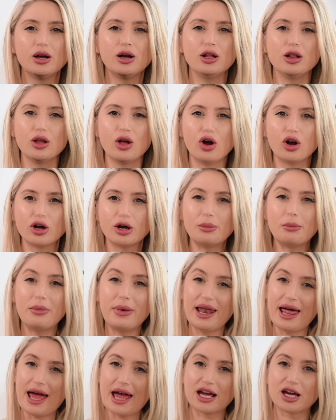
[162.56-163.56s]
long
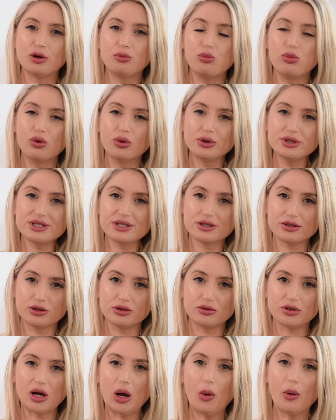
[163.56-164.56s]
black boots,
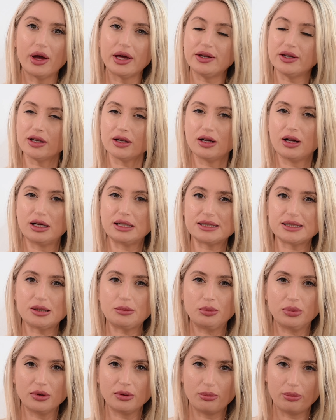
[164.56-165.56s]
you know, and a
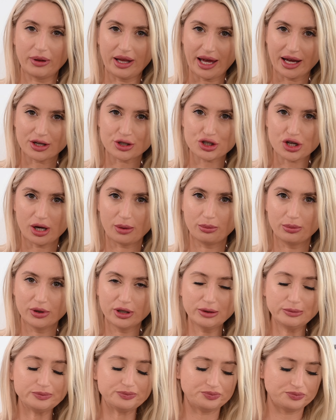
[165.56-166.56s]
simple black
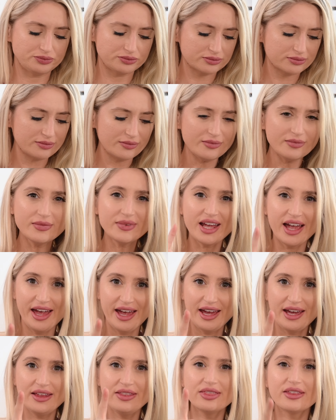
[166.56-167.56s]
jumper.
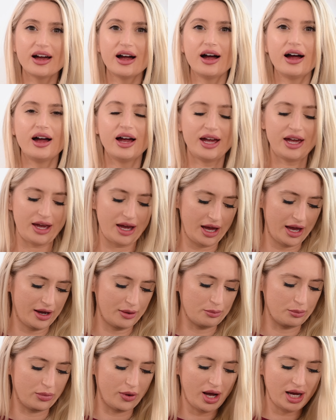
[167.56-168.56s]
And I
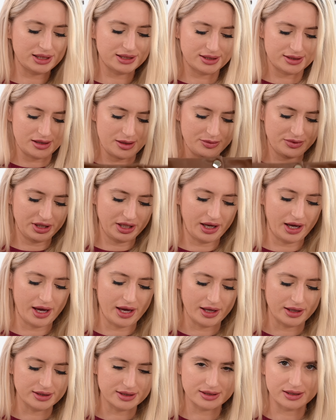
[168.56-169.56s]
bought something
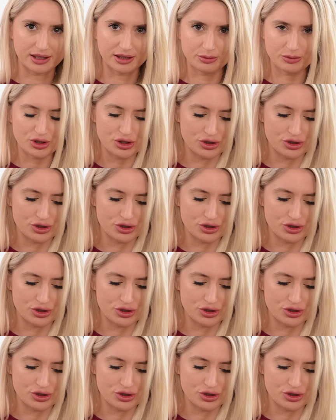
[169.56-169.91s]
else. Let me